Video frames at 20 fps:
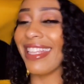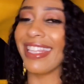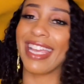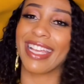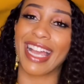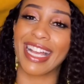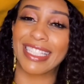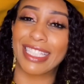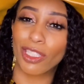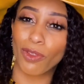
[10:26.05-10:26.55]
Like,
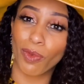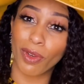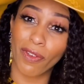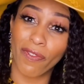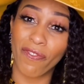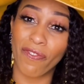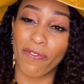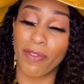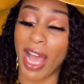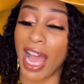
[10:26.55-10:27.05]
I just want to,
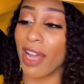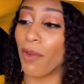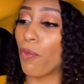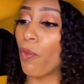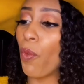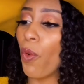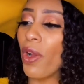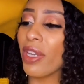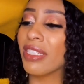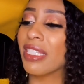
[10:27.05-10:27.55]
I
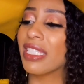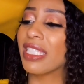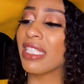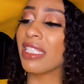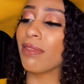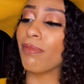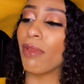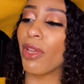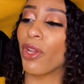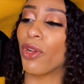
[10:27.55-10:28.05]
want to
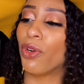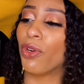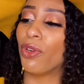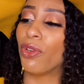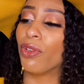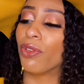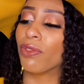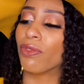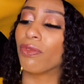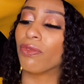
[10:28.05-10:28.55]

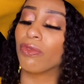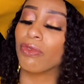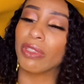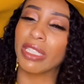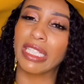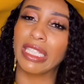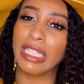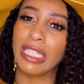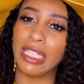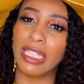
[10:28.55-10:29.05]
smell
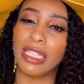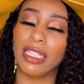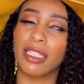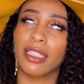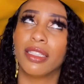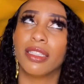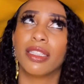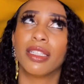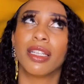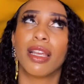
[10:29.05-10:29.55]
really
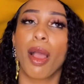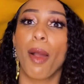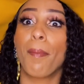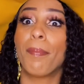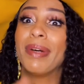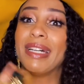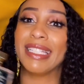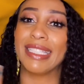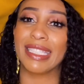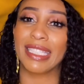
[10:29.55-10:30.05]

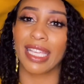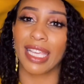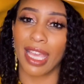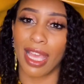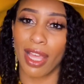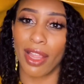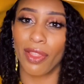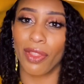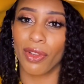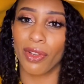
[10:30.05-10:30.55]
put
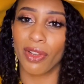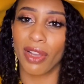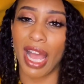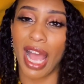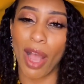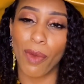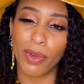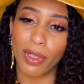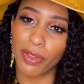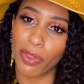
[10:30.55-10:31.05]
together.
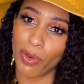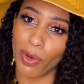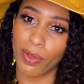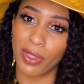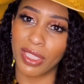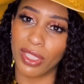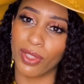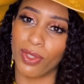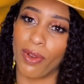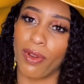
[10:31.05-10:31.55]
I would throw
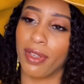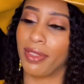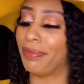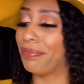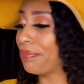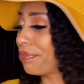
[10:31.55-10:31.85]
this on.